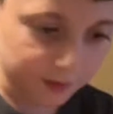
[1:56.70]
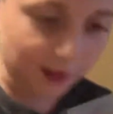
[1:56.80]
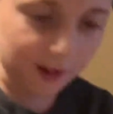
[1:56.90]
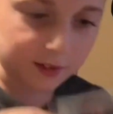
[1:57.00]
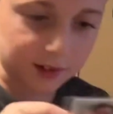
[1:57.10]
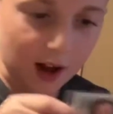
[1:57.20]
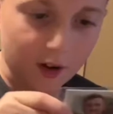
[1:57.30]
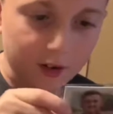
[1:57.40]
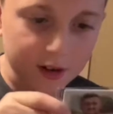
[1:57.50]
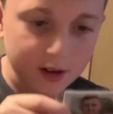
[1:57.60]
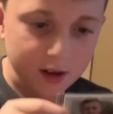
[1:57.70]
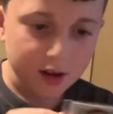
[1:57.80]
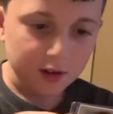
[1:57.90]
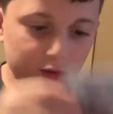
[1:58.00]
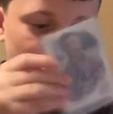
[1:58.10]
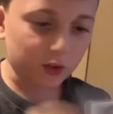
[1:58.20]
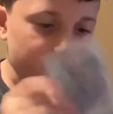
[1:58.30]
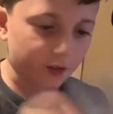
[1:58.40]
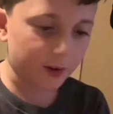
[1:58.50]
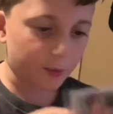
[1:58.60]
Thanks, Gary. So let's
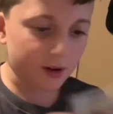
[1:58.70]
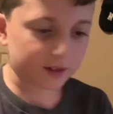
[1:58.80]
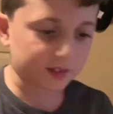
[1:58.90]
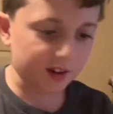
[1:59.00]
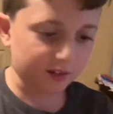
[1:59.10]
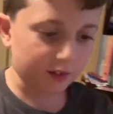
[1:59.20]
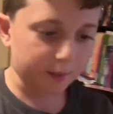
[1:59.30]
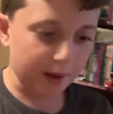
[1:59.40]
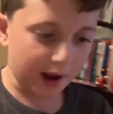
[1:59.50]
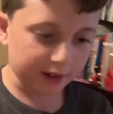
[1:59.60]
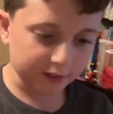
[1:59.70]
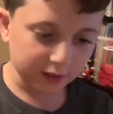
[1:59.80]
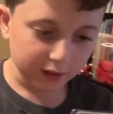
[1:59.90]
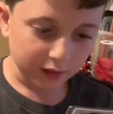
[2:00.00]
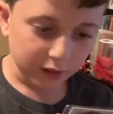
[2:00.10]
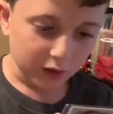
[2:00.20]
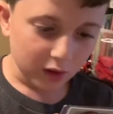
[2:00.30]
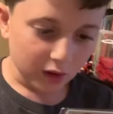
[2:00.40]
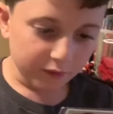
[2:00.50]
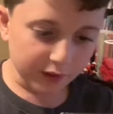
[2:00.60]
read what it says on the back.
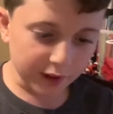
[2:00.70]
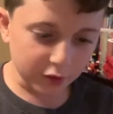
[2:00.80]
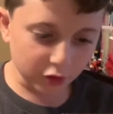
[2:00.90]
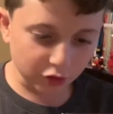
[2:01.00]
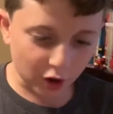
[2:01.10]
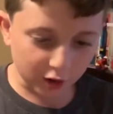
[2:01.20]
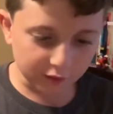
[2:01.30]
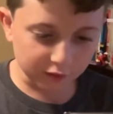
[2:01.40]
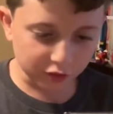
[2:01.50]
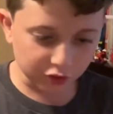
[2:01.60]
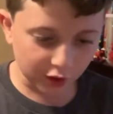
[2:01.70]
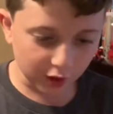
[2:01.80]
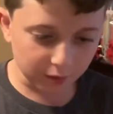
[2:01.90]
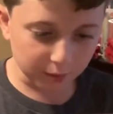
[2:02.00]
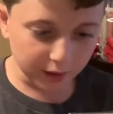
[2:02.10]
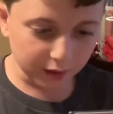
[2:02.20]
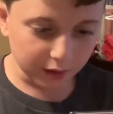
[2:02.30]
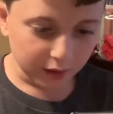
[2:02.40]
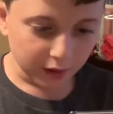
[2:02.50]
Vaynerchuk is the chairman